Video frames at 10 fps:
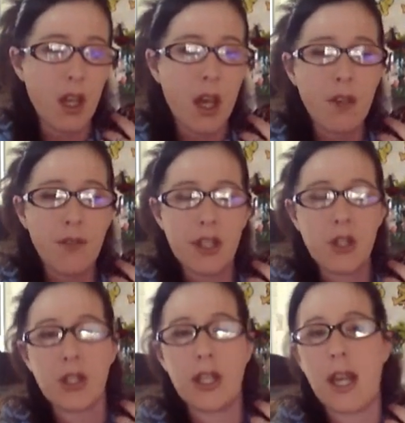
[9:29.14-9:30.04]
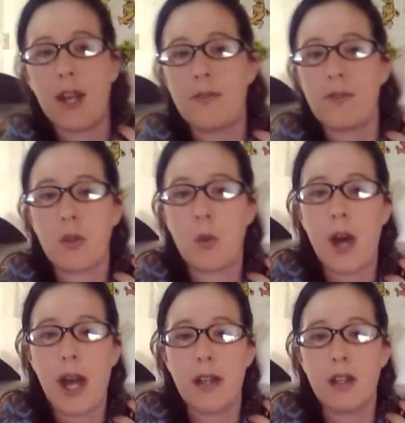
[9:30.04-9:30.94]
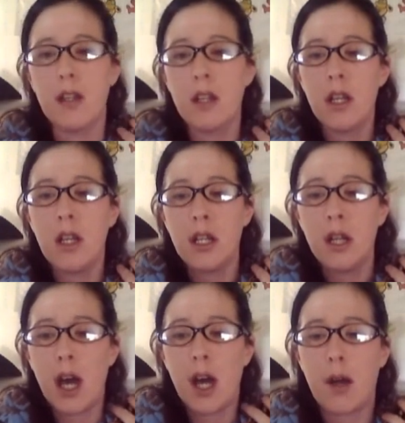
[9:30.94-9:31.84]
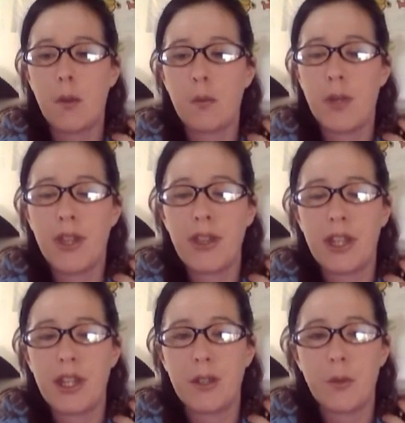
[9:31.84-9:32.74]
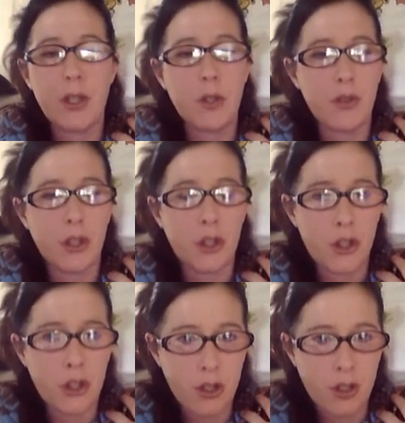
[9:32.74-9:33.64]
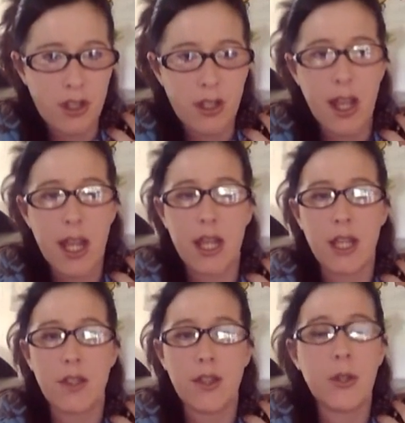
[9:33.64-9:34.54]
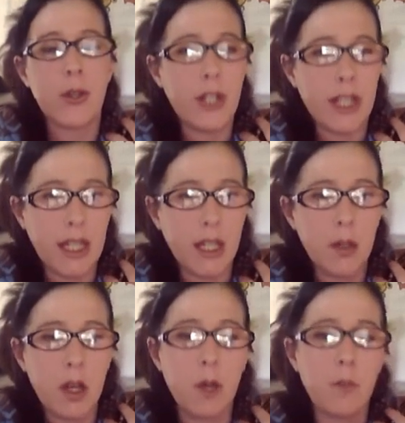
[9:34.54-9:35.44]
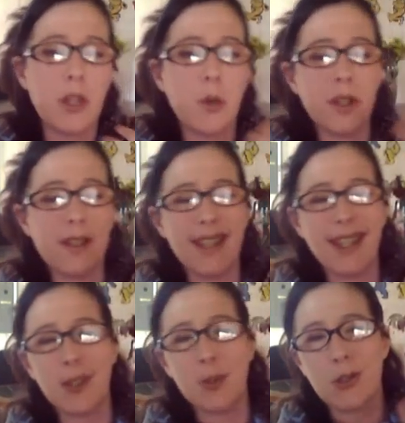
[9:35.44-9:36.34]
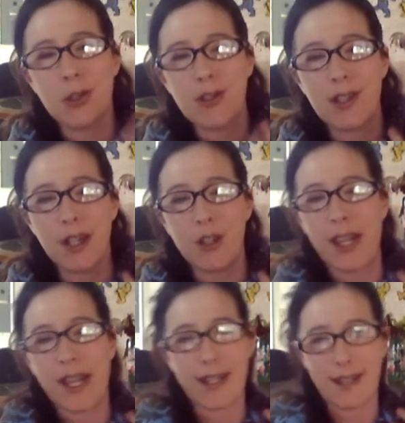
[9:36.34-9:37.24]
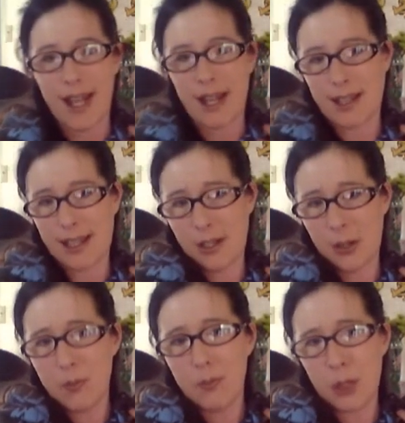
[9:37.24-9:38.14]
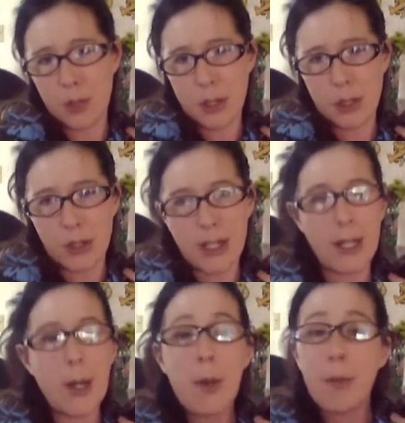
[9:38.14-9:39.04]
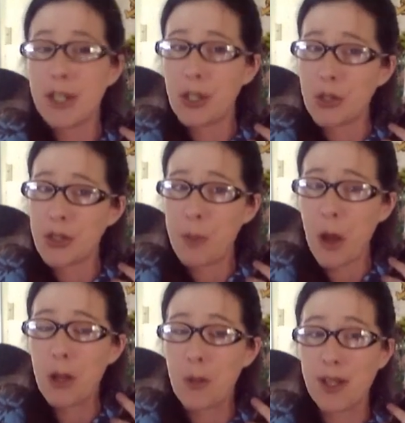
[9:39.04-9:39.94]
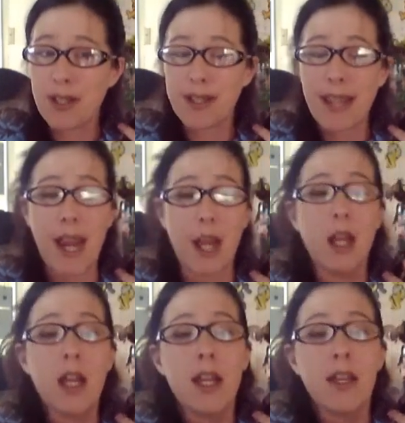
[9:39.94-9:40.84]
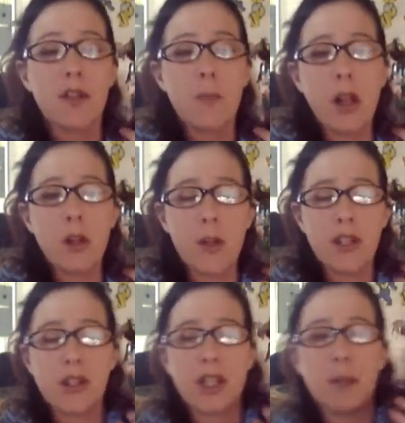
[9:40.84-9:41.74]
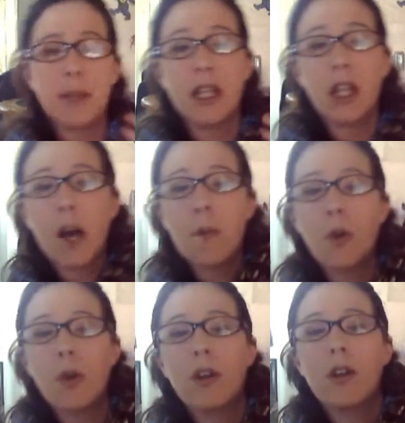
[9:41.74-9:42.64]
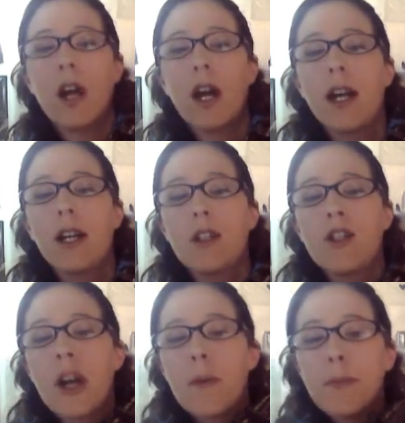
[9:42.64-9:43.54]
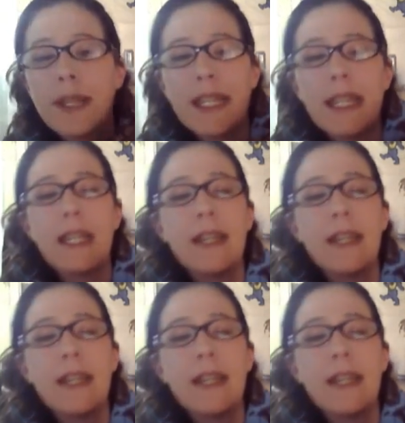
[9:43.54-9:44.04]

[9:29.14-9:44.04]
eventually, after a while, with the, you know, the shirts and the hoodie, you know, once they get to a certain size, you can't exactly, you know, put them in your hoodie, but, you know, the smaller ones can. The smaller ones are going to be a lot more jumpy